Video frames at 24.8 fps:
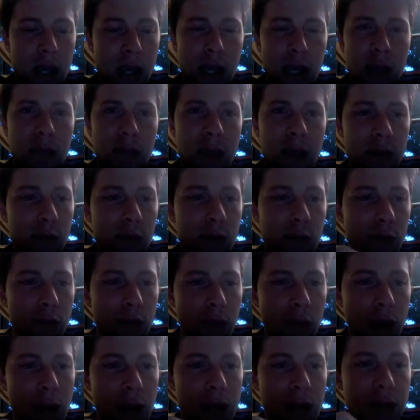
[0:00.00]
You've got to
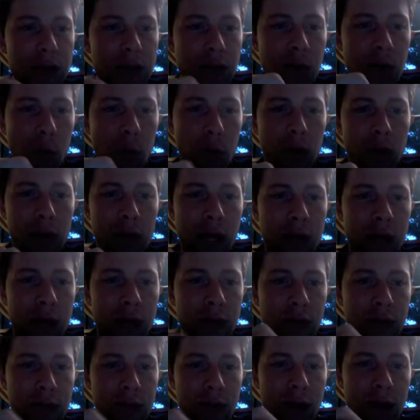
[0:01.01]
arrange and organize
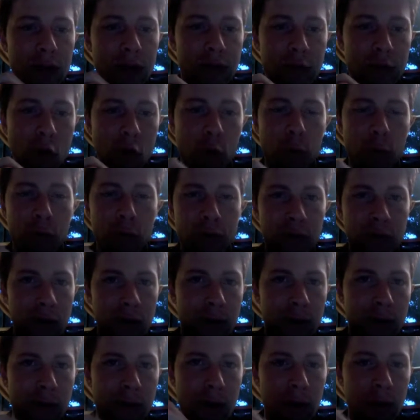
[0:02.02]
your advisory notebook so that
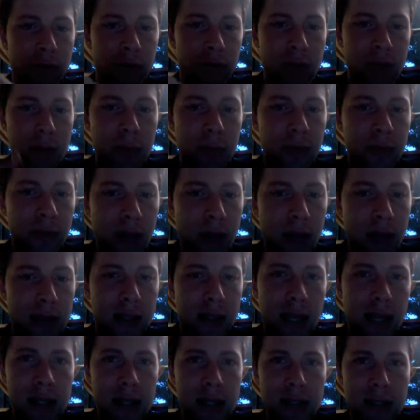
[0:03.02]
it follows the table of
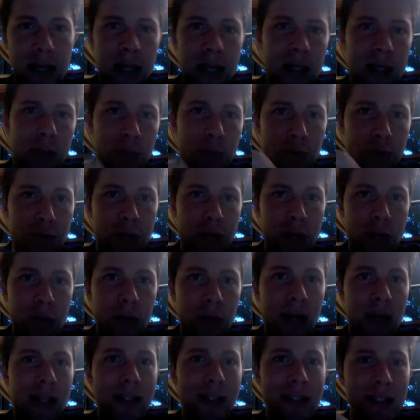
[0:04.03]
contents and it's presentable
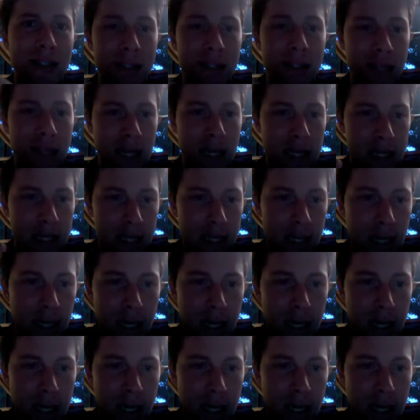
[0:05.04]
and it's neat.